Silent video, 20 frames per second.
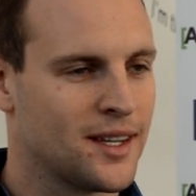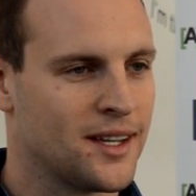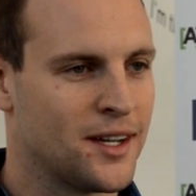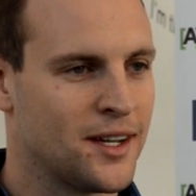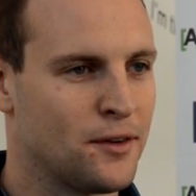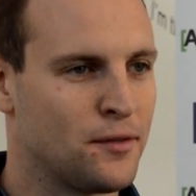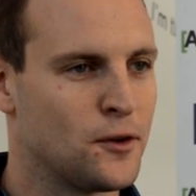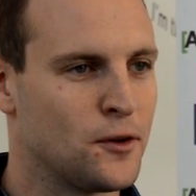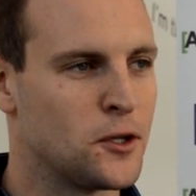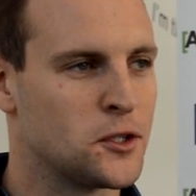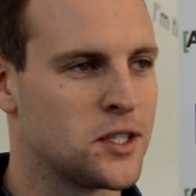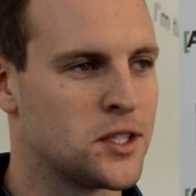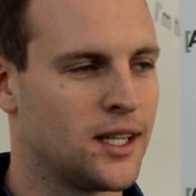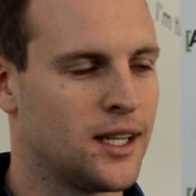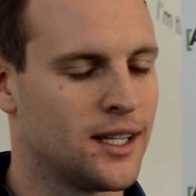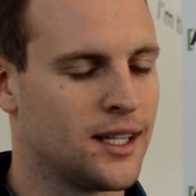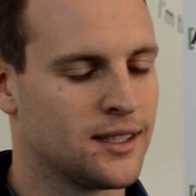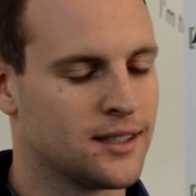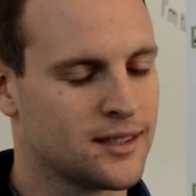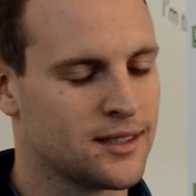Uh, first
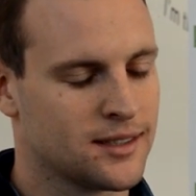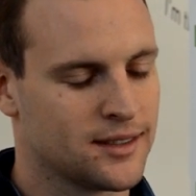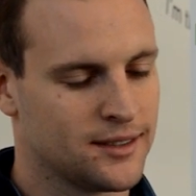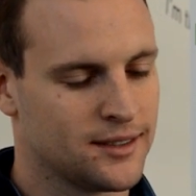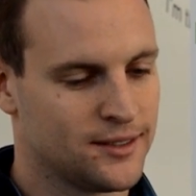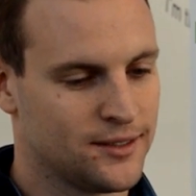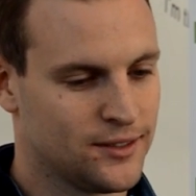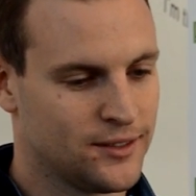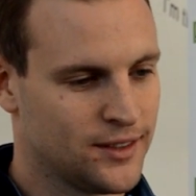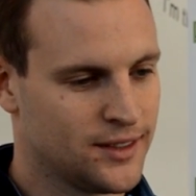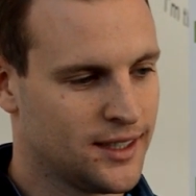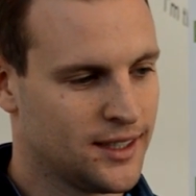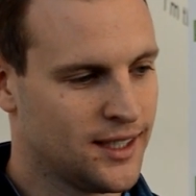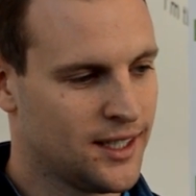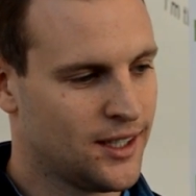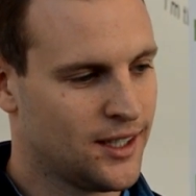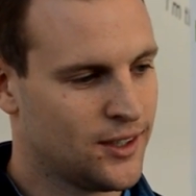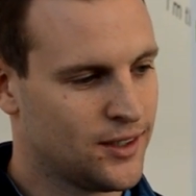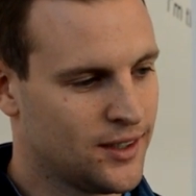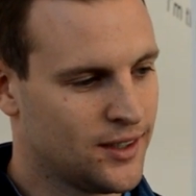innings,
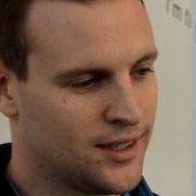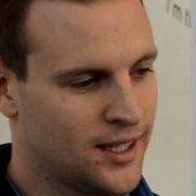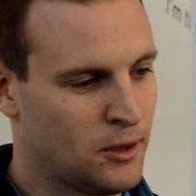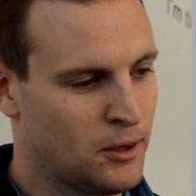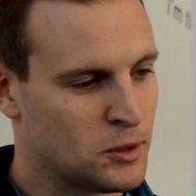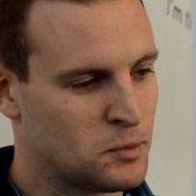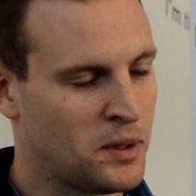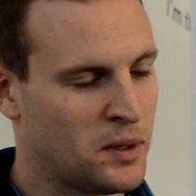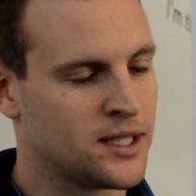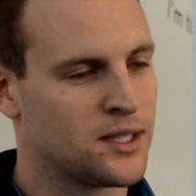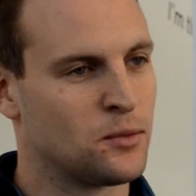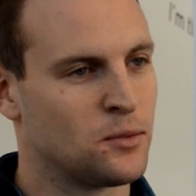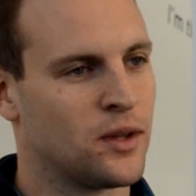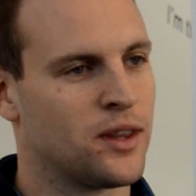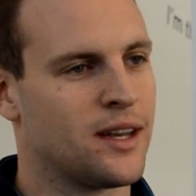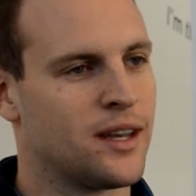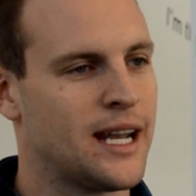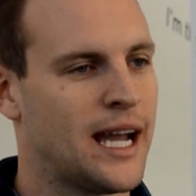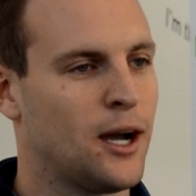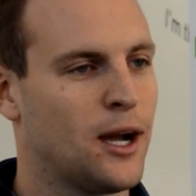I was batting
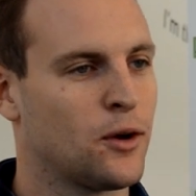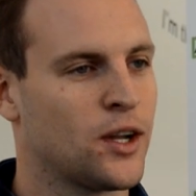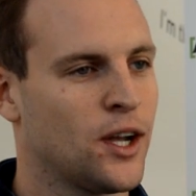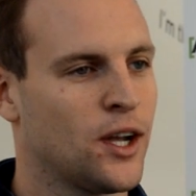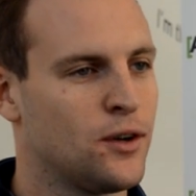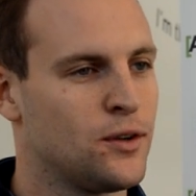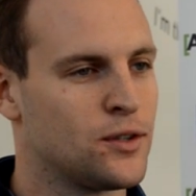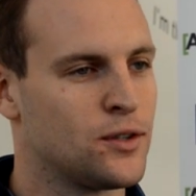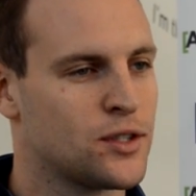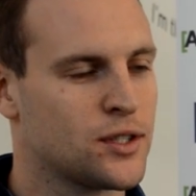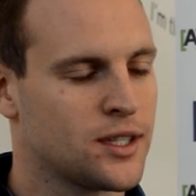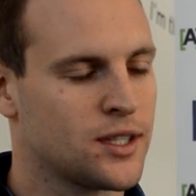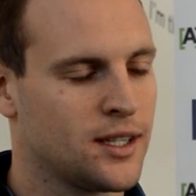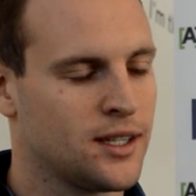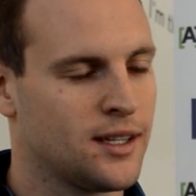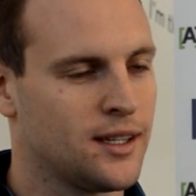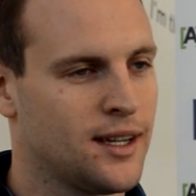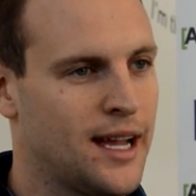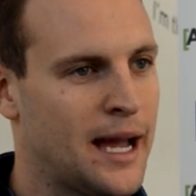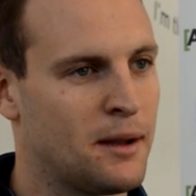with the now coach
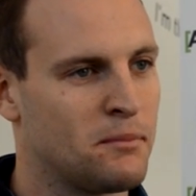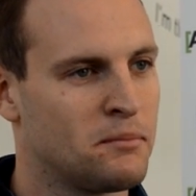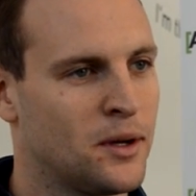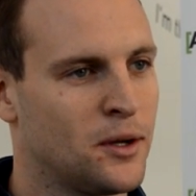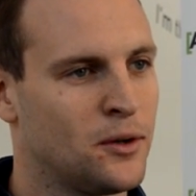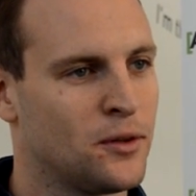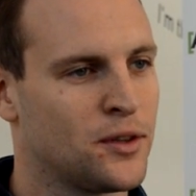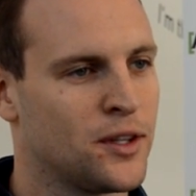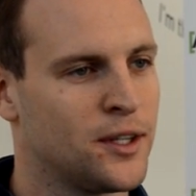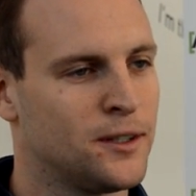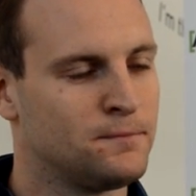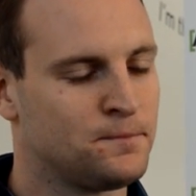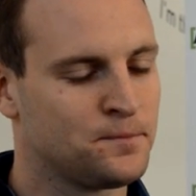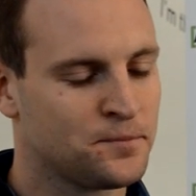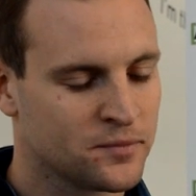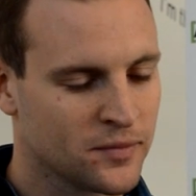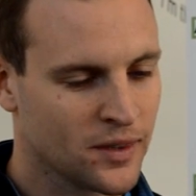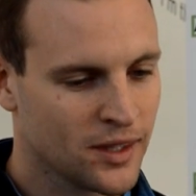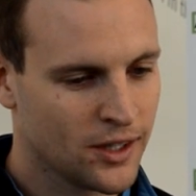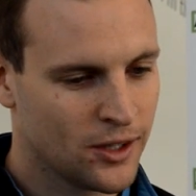uh, Ant Botha,
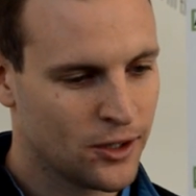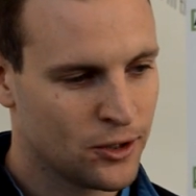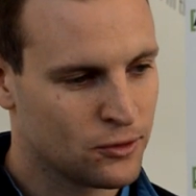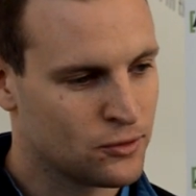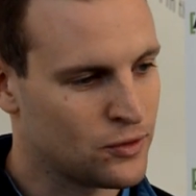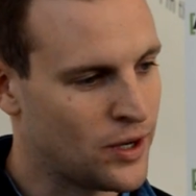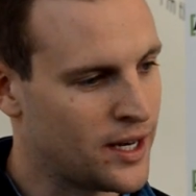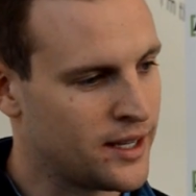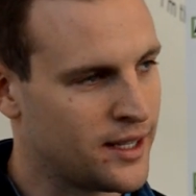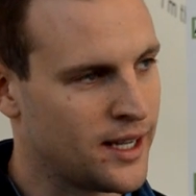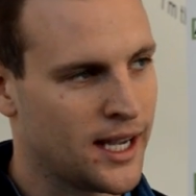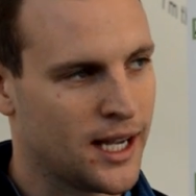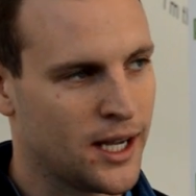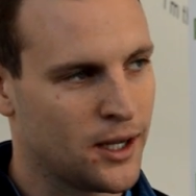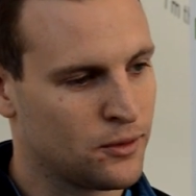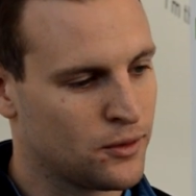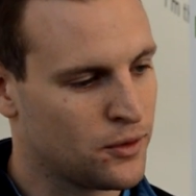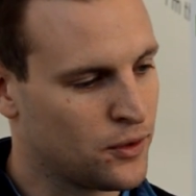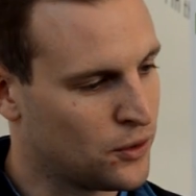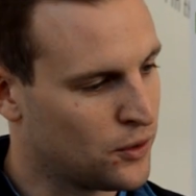ran
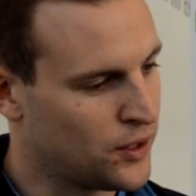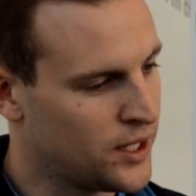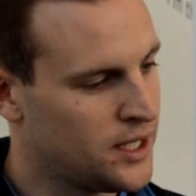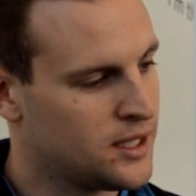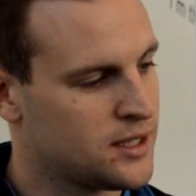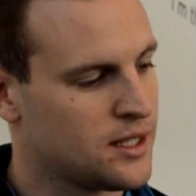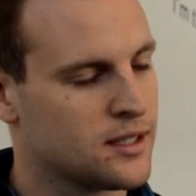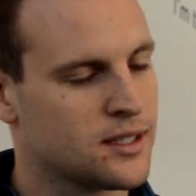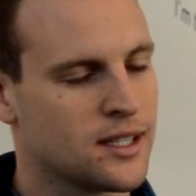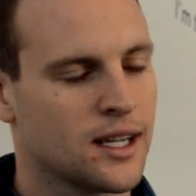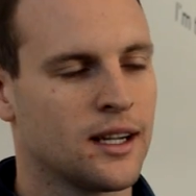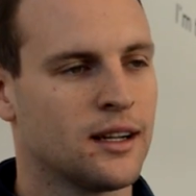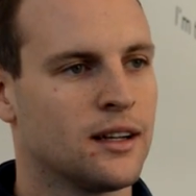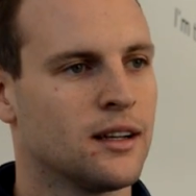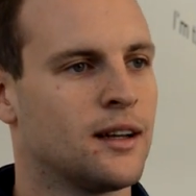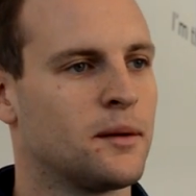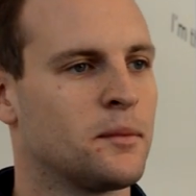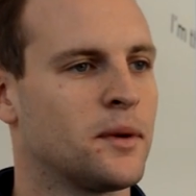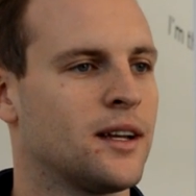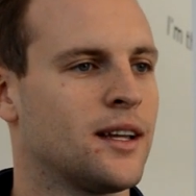down, thought easy
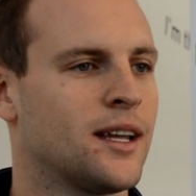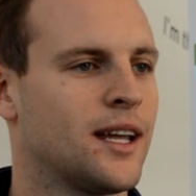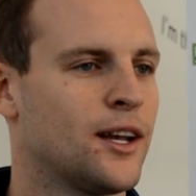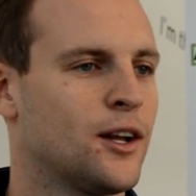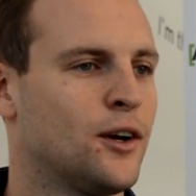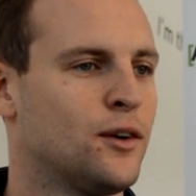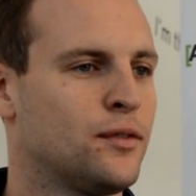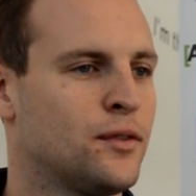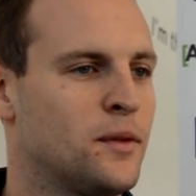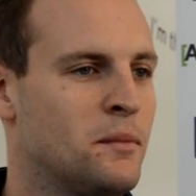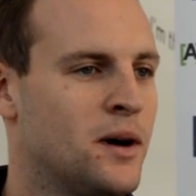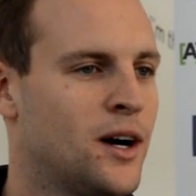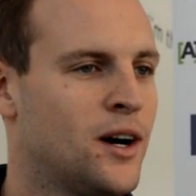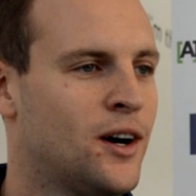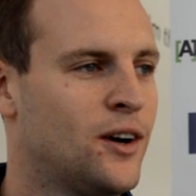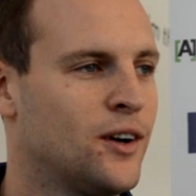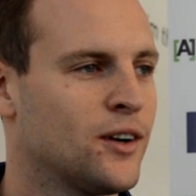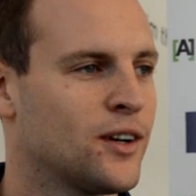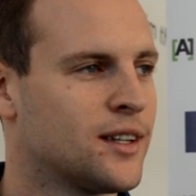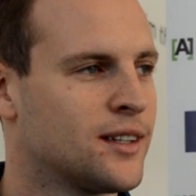single, I'm going to get off the
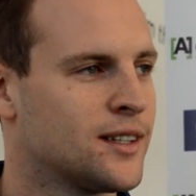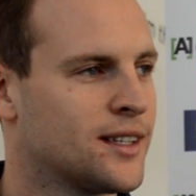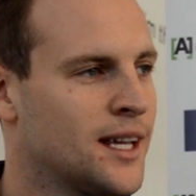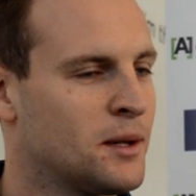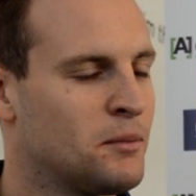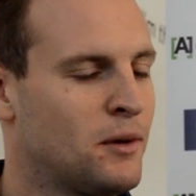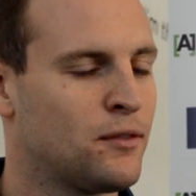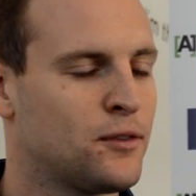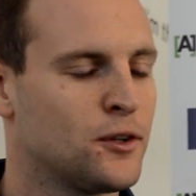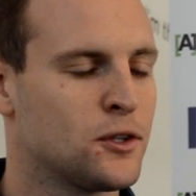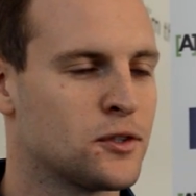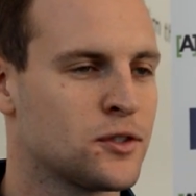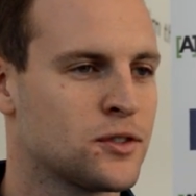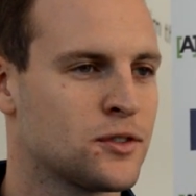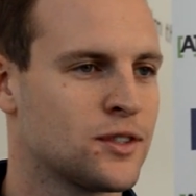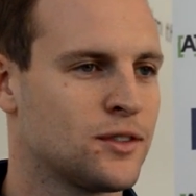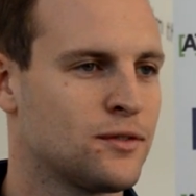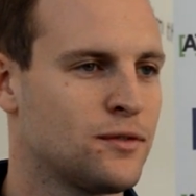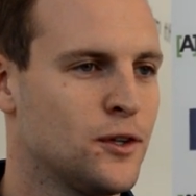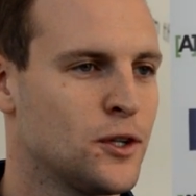mark, get my
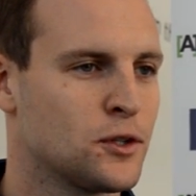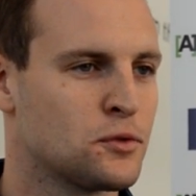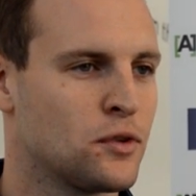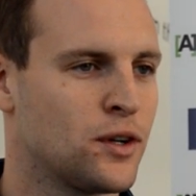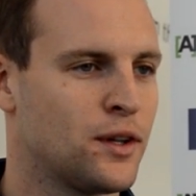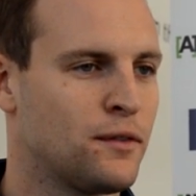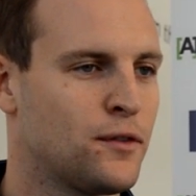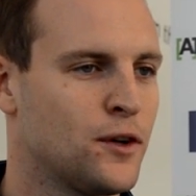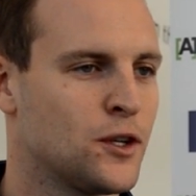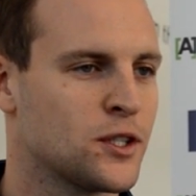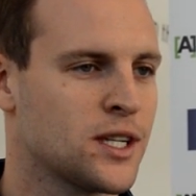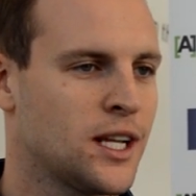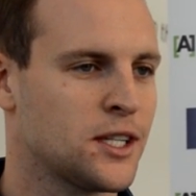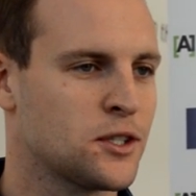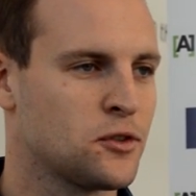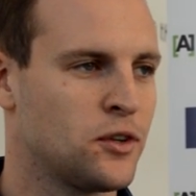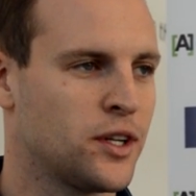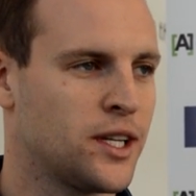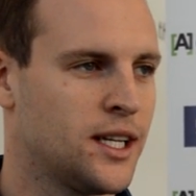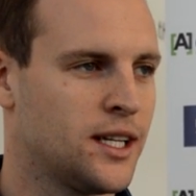first first run in first
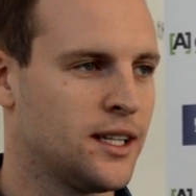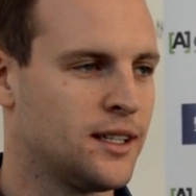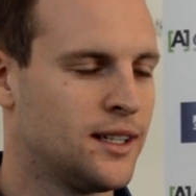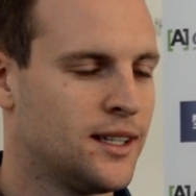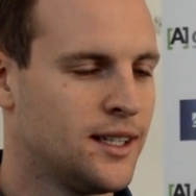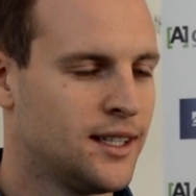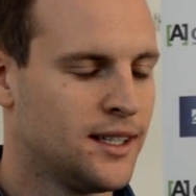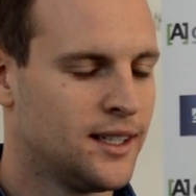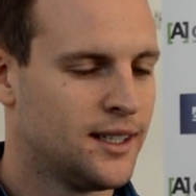class cricket,